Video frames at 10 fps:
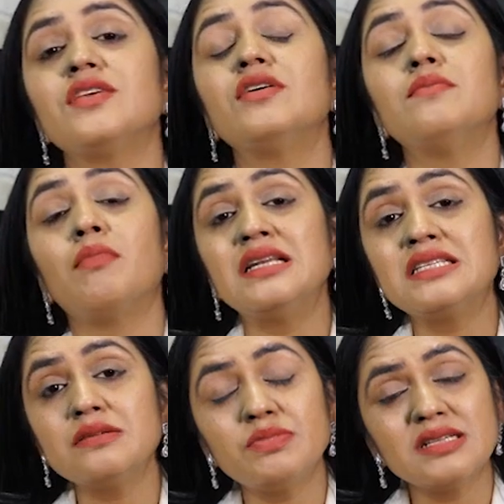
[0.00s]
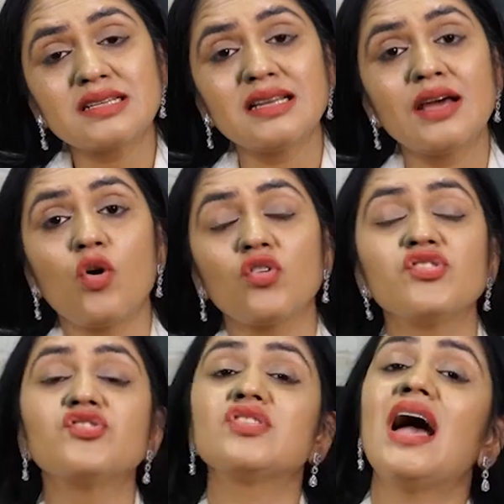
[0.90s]
even multiple
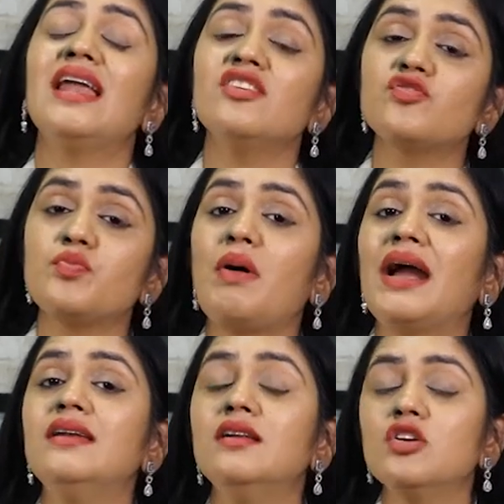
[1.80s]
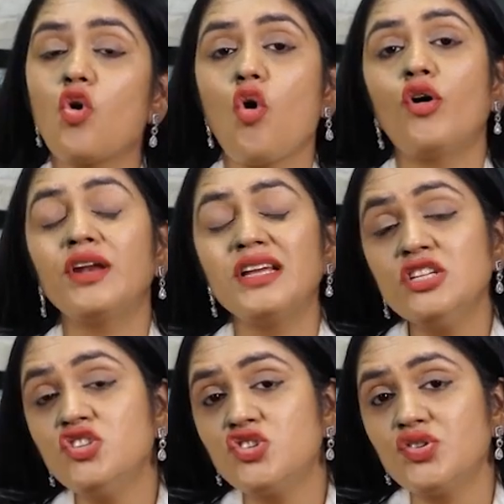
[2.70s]
sclerosis and a spinal cord
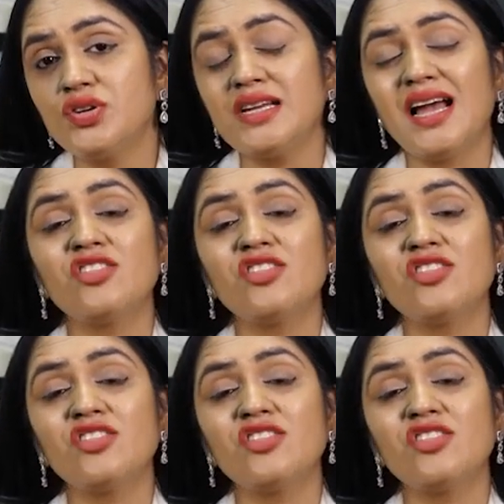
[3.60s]
injury